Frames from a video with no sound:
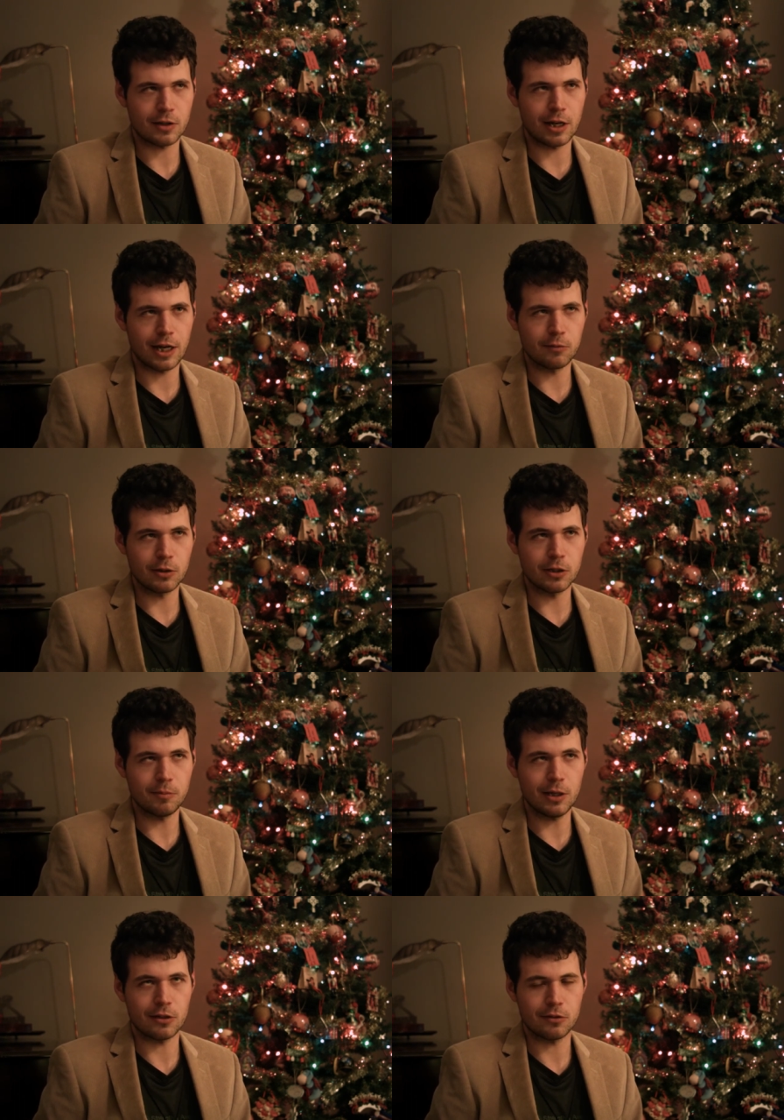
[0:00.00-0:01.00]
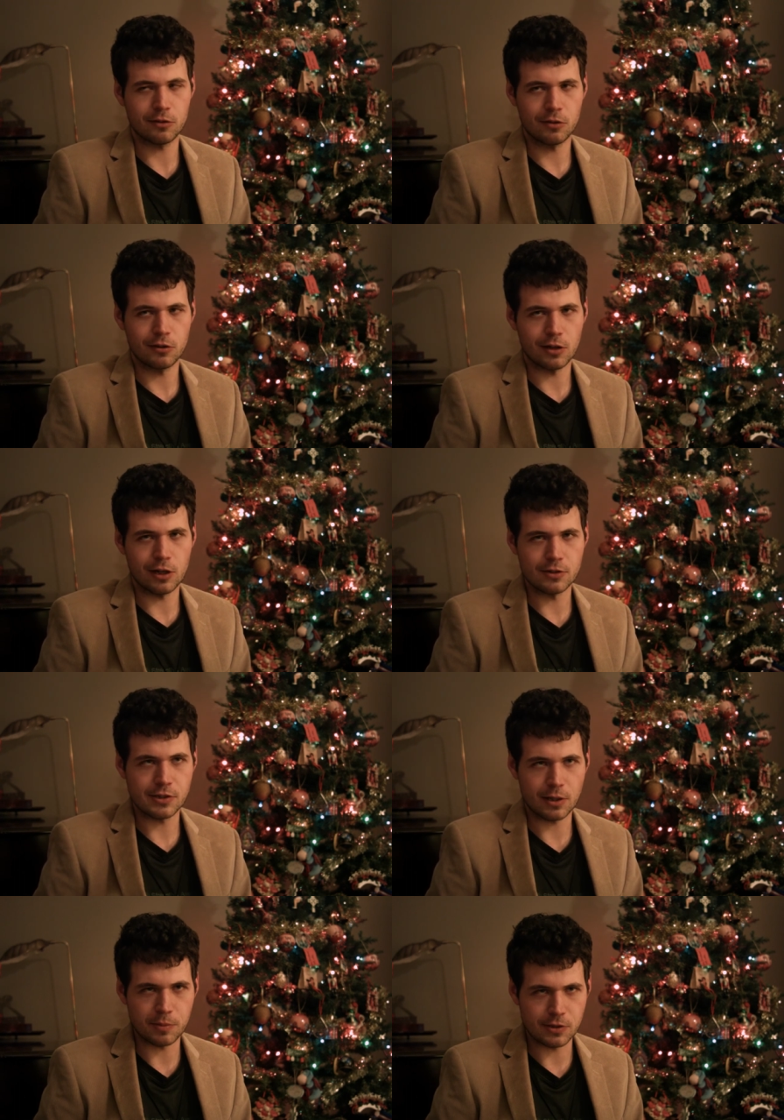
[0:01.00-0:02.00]
I will admit, on
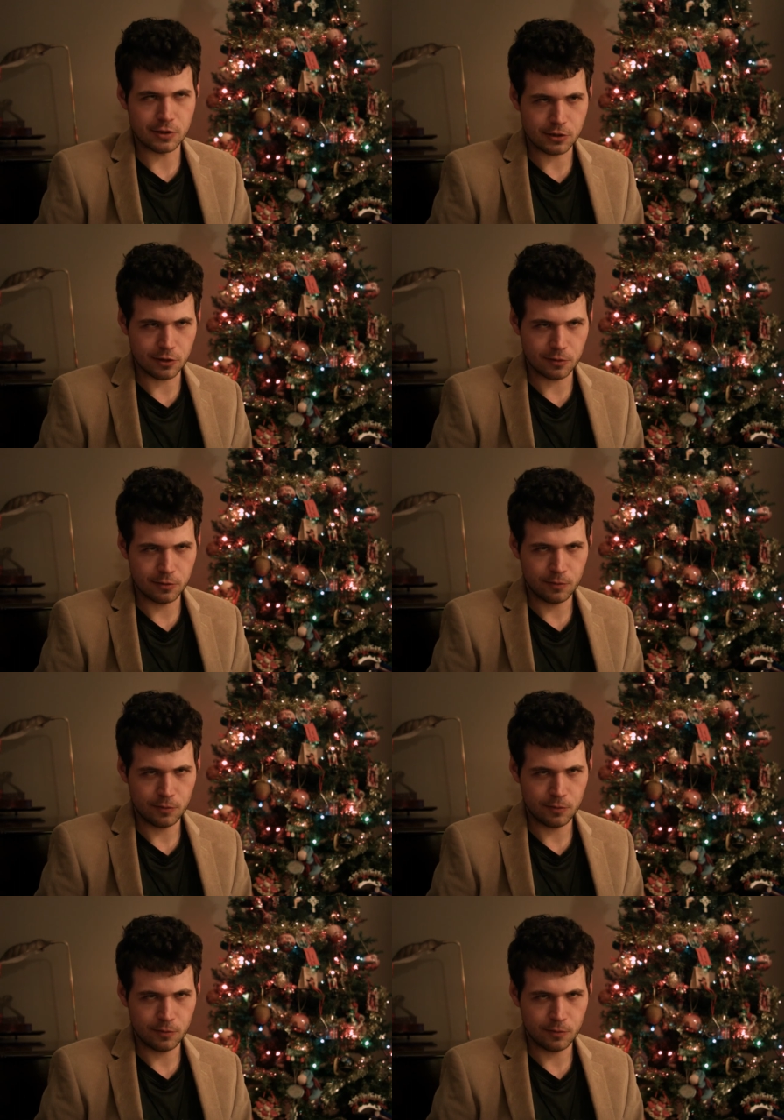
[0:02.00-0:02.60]
supposition.